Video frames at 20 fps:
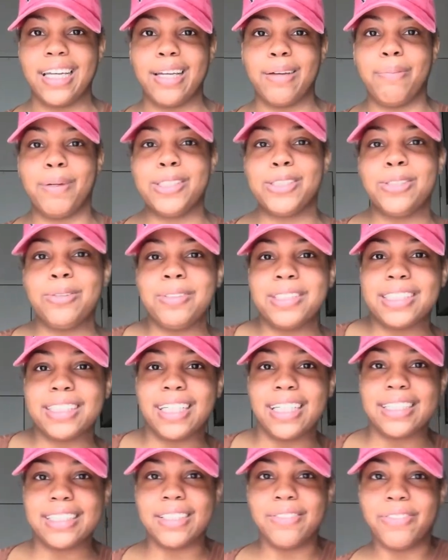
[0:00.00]
Bitch, you was
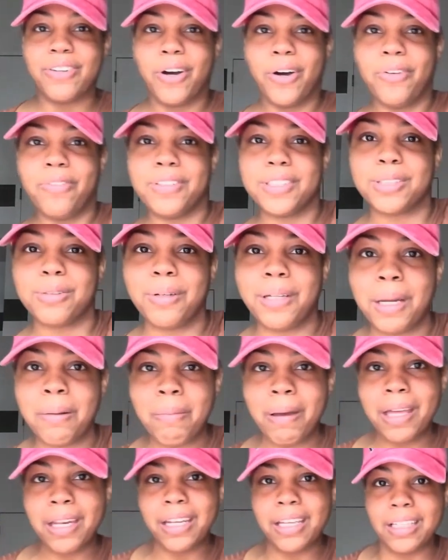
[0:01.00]
kissing for over 20
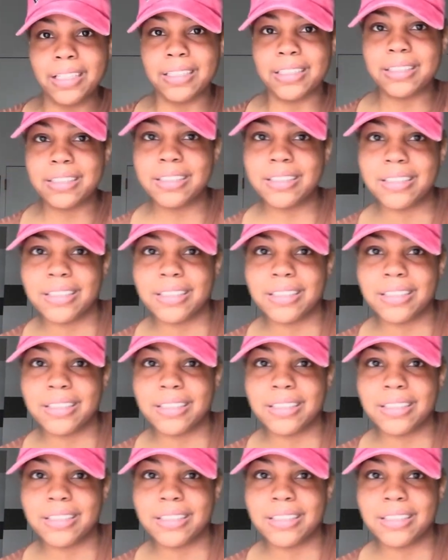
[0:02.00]
minutes?